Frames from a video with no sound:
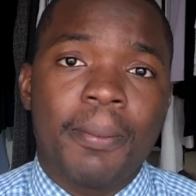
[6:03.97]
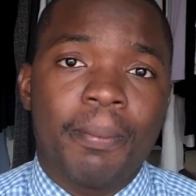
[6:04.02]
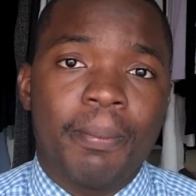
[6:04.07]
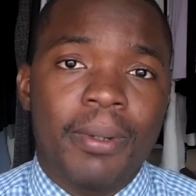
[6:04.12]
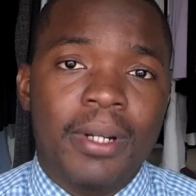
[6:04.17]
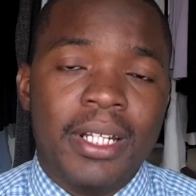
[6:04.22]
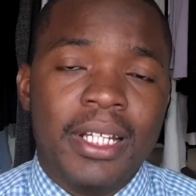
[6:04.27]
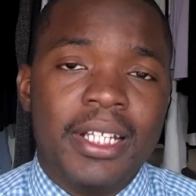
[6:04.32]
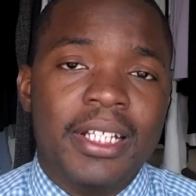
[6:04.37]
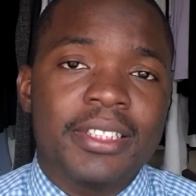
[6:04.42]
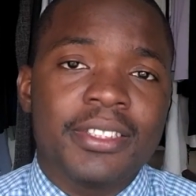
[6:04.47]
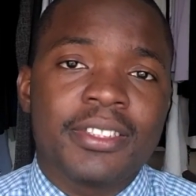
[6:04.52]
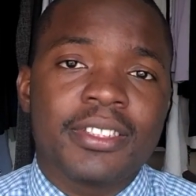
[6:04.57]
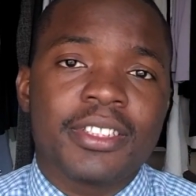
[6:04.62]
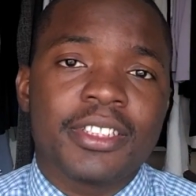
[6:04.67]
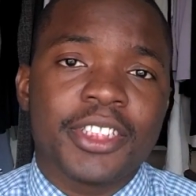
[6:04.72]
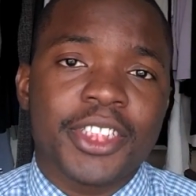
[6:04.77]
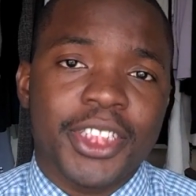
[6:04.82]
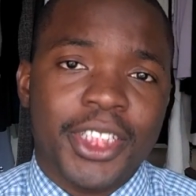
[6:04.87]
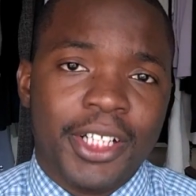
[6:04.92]
please
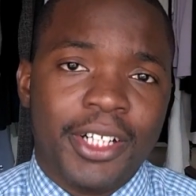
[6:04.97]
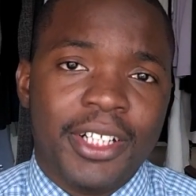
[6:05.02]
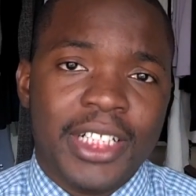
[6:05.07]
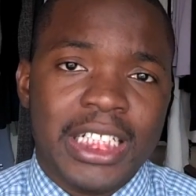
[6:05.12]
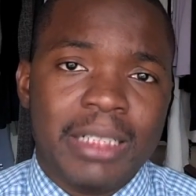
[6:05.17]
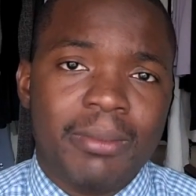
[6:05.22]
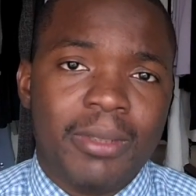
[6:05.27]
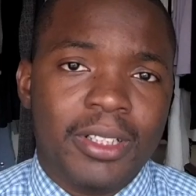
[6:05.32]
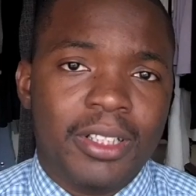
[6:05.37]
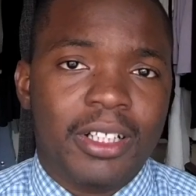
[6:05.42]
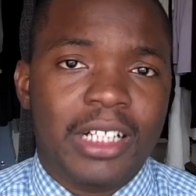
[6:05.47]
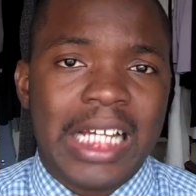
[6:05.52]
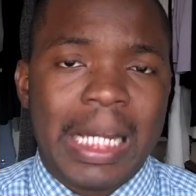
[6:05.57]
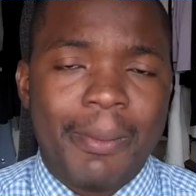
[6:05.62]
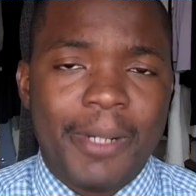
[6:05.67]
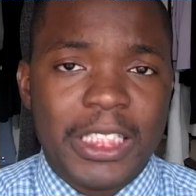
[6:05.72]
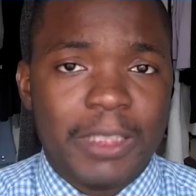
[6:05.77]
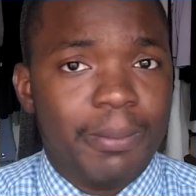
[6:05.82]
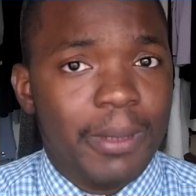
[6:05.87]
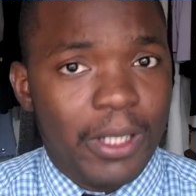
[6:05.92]
share them on the
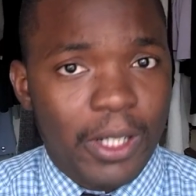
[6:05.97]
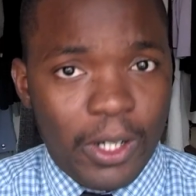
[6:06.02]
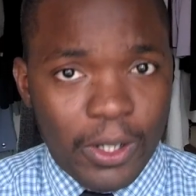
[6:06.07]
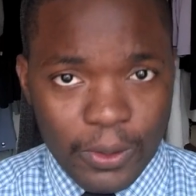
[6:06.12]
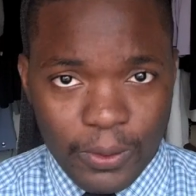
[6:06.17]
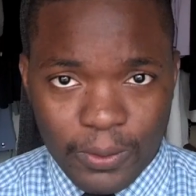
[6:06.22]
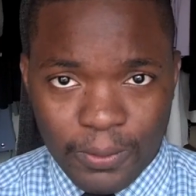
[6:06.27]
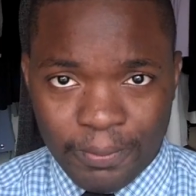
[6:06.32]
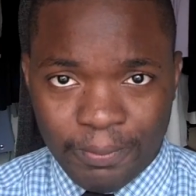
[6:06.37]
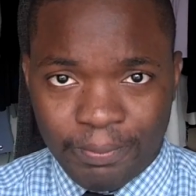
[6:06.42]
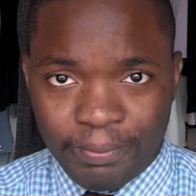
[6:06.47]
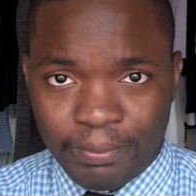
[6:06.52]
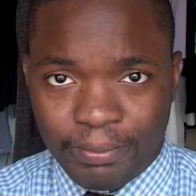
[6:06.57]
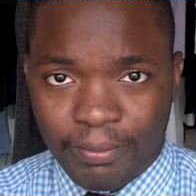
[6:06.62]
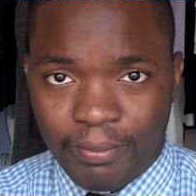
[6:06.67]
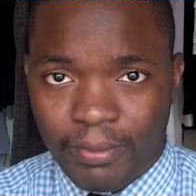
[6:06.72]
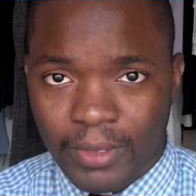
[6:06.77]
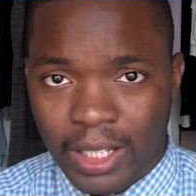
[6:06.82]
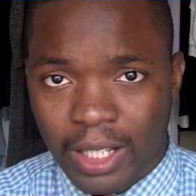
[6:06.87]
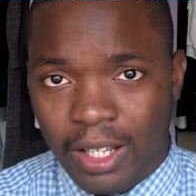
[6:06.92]
comments below,
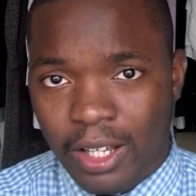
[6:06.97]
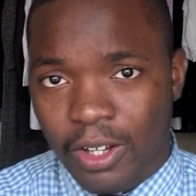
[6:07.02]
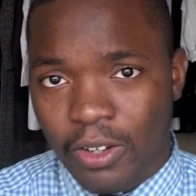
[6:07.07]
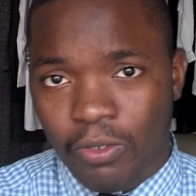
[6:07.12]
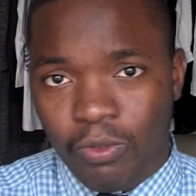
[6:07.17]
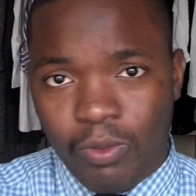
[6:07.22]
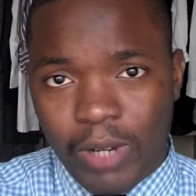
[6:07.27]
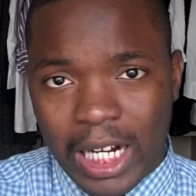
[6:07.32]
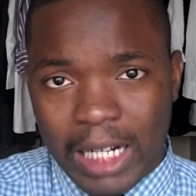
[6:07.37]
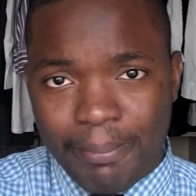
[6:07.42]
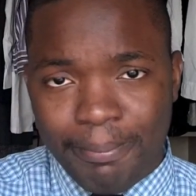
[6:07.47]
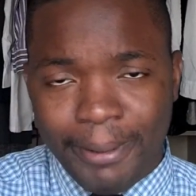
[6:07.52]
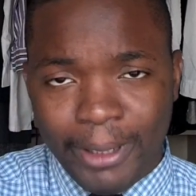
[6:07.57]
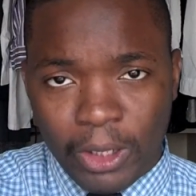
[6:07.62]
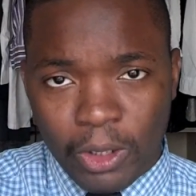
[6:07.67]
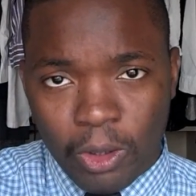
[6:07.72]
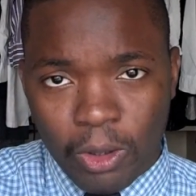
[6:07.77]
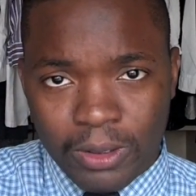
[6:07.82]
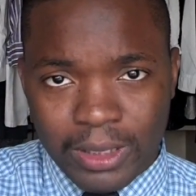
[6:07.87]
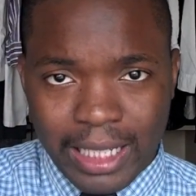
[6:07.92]
right
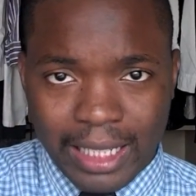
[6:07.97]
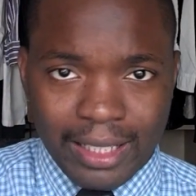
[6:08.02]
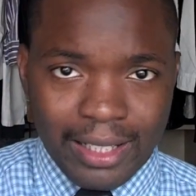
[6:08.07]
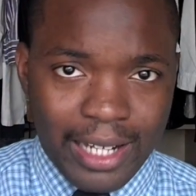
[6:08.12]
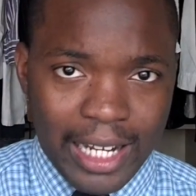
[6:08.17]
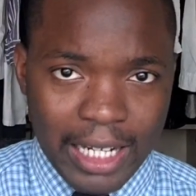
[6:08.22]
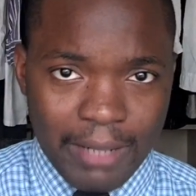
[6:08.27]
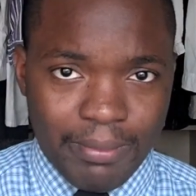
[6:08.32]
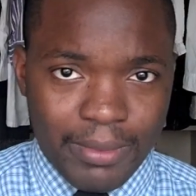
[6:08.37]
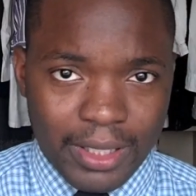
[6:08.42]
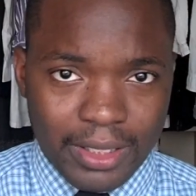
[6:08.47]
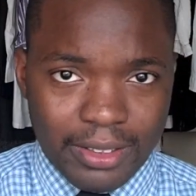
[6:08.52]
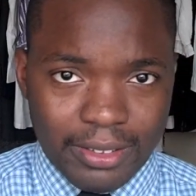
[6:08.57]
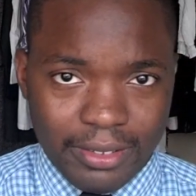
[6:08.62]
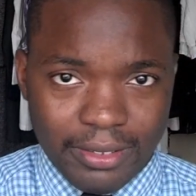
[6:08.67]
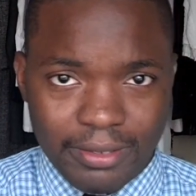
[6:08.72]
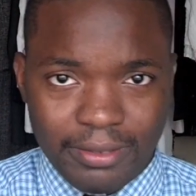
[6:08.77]
below that like button.